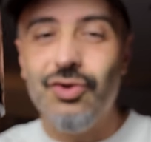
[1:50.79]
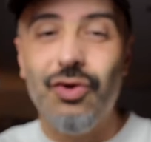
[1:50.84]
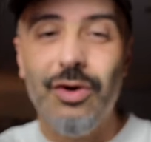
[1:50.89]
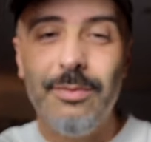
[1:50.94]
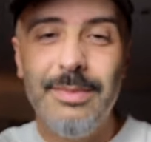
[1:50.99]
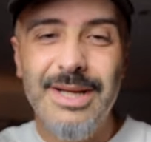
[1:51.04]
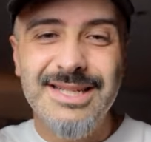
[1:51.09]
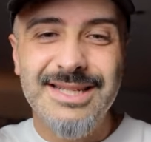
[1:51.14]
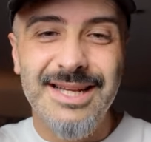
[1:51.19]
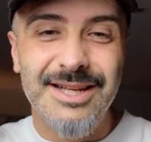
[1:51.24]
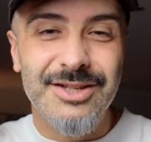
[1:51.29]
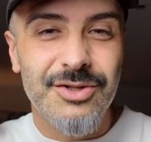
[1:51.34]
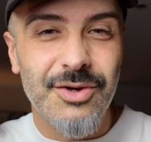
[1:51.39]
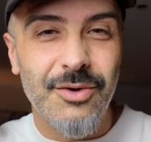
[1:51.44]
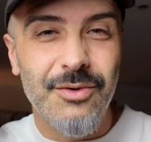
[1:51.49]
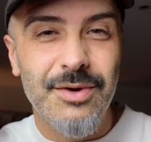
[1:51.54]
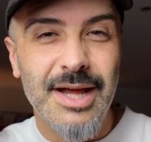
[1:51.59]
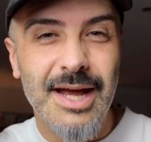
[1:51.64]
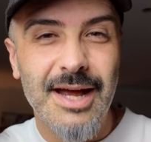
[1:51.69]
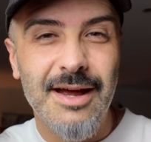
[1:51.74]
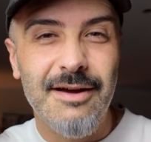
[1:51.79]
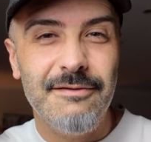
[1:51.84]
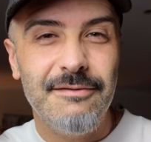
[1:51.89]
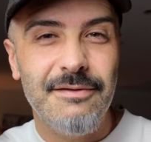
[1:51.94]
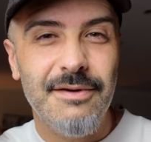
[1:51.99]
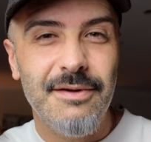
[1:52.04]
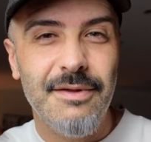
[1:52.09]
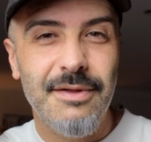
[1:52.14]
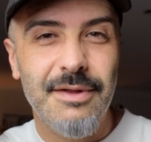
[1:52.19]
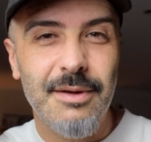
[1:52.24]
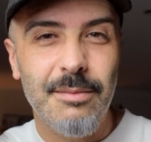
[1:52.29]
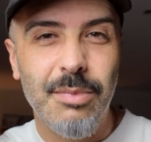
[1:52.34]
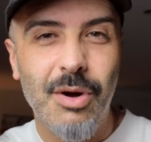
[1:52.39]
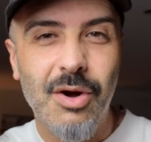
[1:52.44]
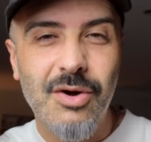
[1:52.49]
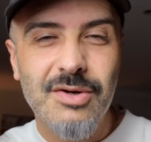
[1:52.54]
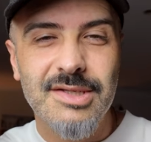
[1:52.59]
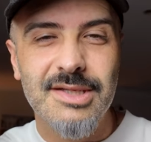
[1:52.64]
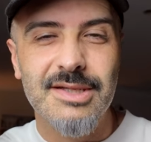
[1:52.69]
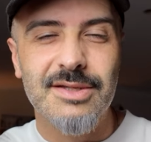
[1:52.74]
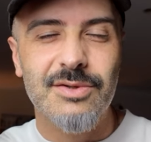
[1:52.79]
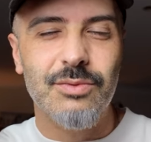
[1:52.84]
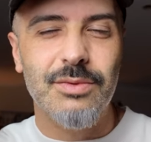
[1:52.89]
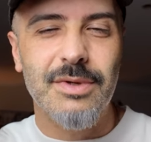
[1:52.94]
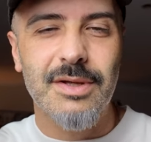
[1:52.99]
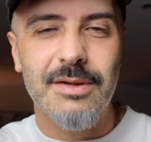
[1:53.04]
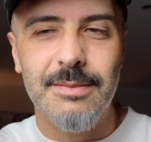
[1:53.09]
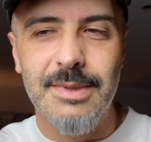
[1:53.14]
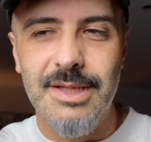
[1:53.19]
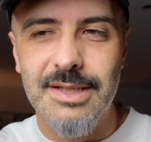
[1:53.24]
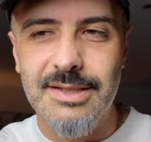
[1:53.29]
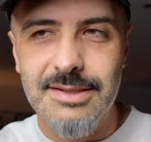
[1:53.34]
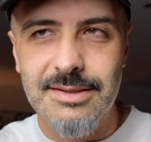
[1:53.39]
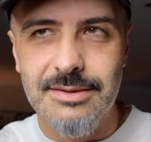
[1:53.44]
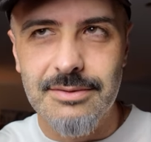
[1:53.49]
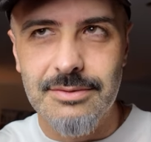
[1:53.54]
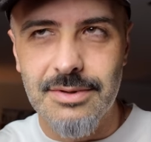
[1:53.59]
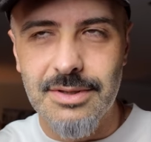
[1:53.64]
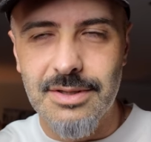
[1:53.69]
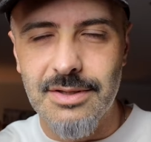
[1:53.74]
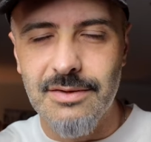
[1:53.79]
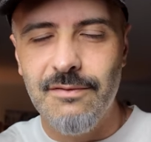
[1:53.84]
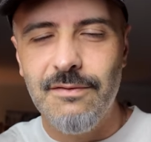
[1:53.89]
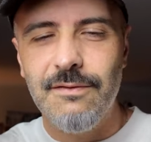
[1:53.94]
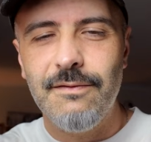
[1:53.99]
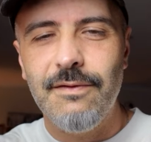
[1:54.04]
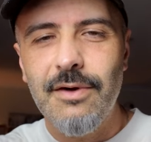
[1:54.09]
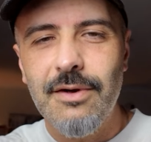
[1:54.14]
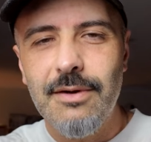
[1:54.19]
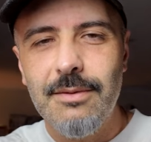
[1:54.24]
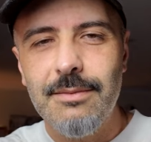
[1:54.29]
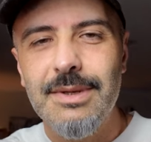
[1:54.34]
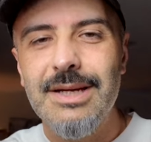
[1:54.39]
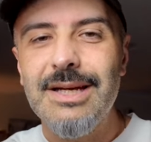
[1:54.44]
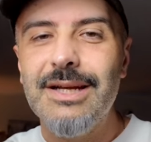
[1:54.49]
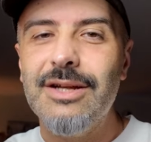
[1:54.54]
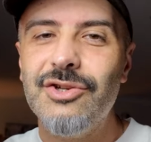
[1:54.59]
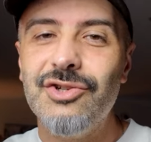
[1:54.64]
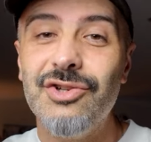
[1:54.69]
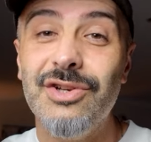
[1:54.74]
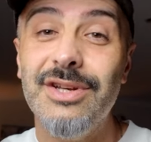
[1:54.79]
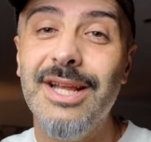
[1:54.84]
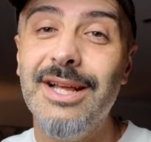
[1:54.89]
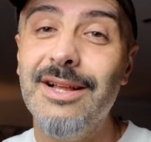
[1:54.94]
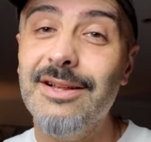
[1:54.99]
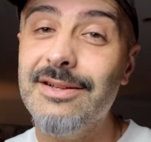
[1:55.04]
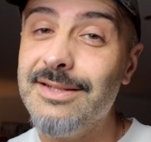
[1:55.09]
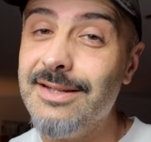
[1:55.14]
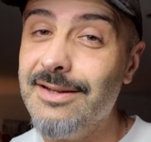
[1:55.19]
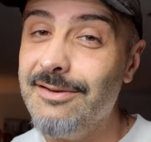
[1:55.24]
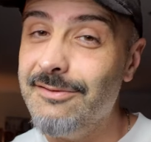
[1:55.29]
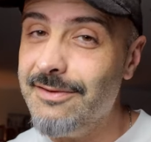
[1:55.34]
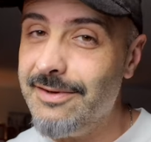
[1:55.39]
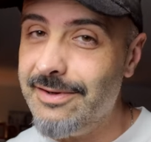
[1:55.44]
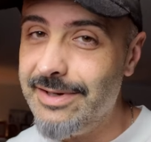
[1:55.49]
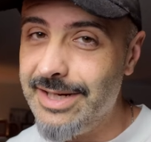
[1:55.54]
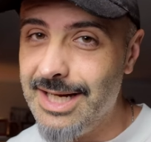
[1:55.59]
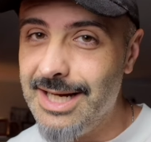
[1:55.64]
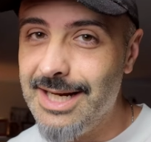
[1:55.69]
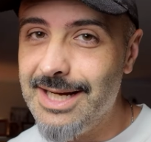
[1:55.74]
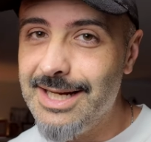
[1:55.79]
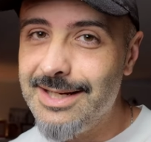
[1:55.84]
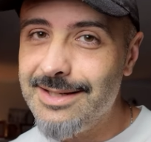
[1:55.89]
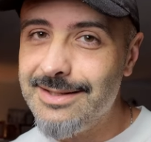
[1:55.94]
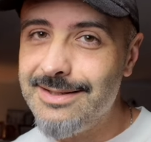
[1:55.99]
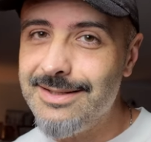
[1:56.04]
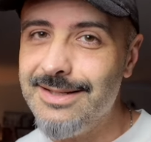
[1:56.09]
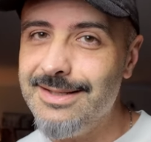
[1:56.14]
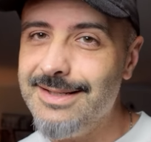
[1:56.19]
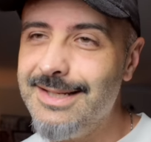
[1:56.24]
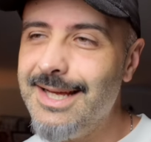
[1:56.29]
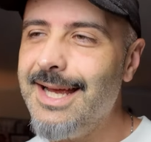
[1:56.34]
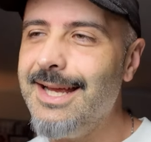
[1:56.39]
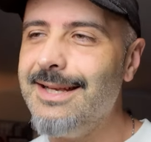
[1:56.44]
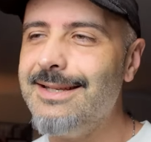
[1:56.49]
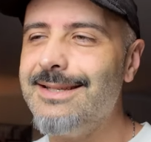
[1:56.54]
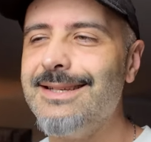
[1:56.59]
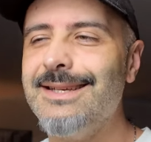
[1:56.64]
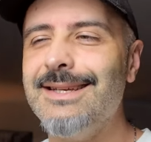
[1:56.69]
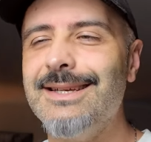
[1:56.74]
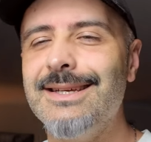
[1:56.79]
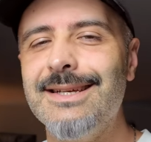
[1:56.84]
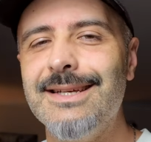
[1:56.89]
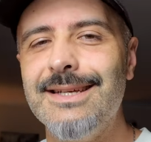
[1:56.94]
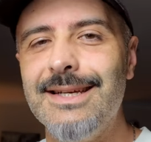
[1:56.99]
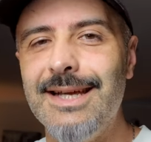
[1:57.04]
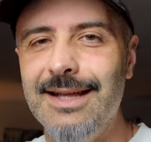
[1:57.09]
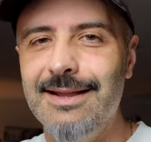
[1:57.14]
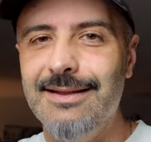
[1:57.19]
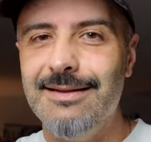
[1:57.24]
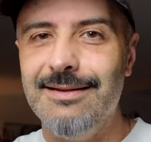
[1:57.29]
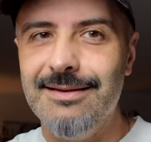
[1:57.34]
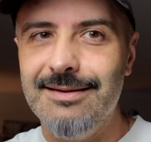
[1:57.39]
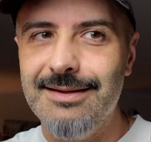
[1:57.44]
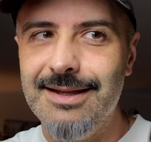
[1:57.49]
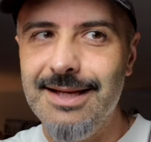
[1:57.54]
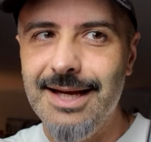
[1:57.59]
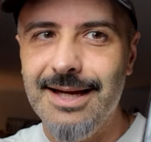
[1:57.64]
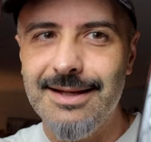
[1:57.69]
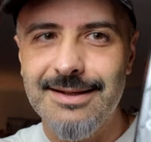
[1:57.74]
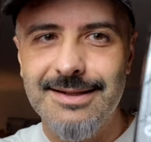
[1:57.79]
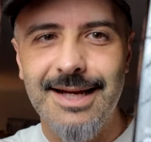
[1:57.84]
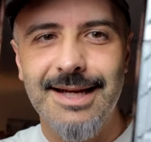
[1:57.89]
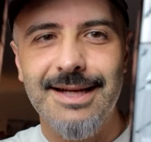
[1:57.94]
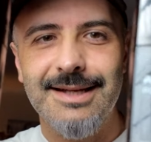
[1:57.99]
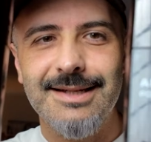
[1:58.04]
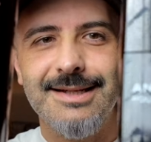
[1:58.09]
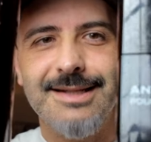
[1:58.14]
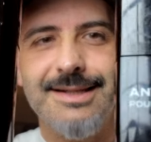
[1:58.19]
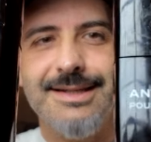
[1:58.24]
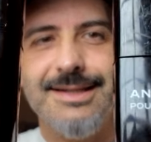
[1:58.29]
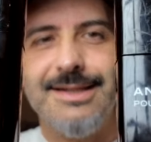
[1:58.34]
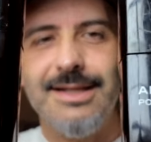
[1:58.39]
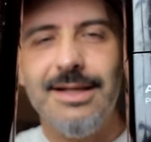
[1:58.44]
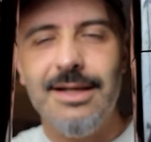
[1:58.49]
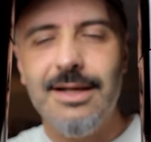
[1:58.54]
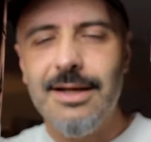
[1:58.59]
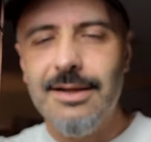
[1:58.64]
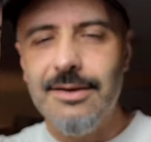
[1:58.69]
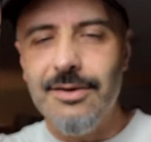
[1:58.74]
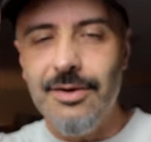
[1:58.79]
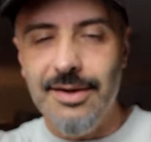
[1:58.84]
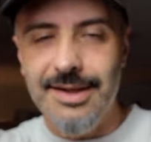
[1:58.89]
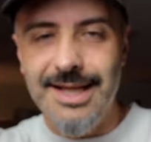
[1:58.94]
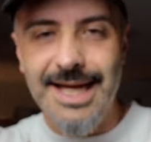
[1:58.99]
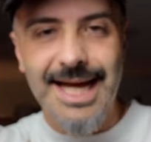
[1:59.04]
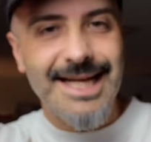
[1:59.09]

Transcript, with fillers: sure because I don't have the boxes with me to confirm. Chanel's are very hard to date, and the Anteises, the uh,